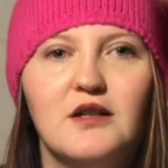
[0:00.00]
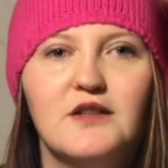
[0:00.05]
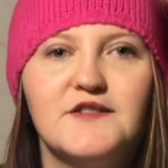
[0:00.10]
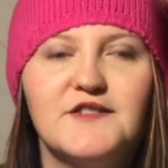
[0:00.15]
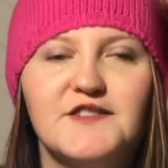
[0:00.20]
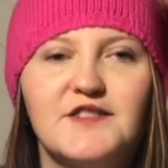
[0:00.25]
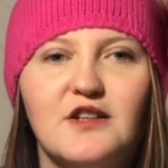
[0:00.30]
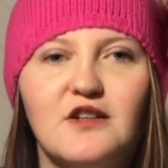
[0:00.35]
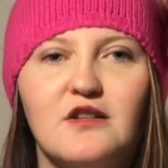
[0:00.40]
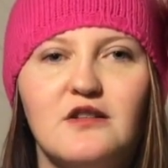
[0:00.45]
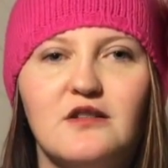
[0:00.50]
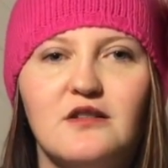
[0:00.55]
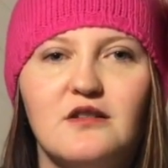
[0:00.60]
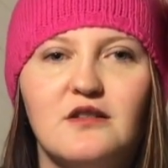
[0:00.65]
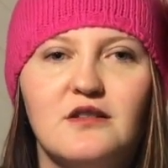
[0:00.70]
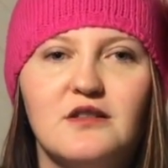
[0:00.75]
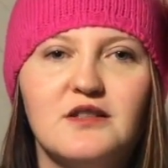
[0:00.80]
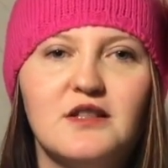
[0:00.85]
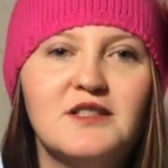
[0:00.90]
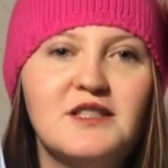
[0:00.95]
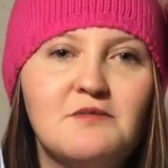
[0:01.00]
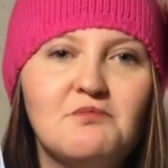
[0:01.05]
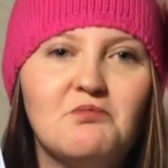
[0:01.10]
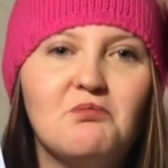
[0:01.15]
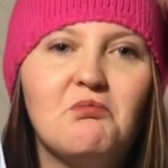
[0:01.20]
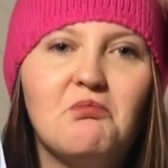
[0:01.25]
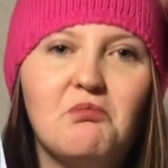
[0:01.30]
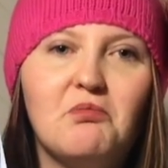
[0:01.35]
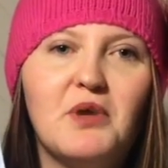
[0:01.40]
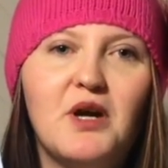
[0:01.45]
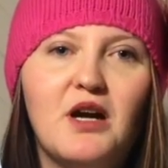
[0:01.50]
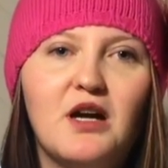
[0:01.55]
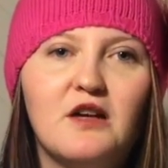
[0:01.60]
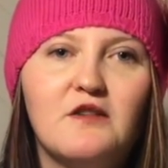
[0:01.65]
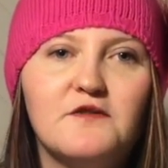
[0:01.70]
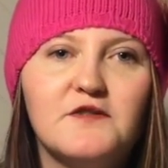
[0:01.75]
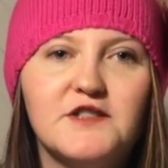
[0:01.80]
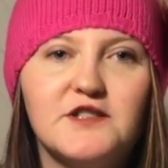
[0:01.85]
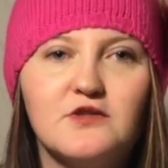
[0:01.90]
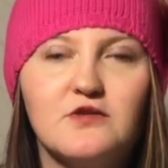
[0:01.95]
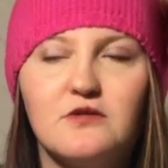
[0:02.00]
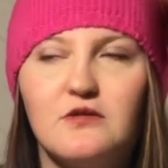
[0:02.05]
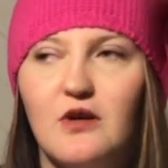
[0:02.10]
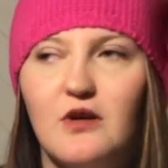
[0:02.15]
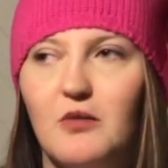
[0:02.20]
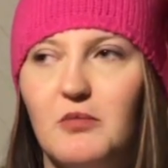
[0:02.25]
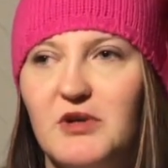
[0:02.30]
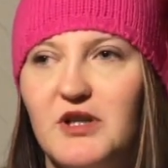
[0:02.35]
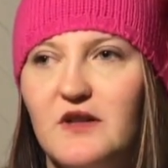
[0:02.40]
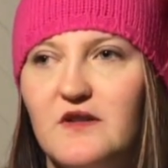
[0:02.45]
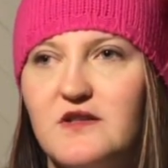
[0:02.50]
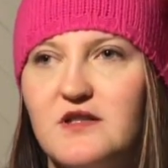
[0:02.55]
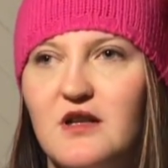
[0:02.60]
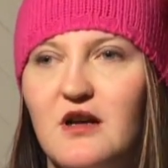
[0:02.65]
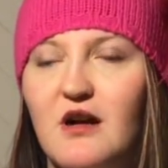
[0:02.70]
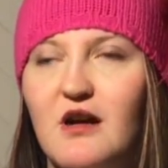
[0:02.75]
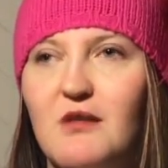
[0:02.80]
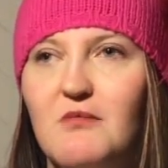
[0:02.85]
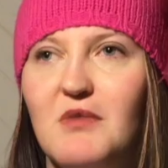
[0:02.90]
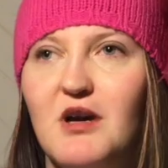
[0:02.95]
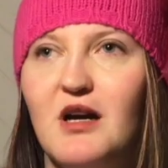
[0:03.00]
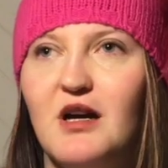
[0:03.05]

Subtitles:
So, I didn't buy a physical copy at the time.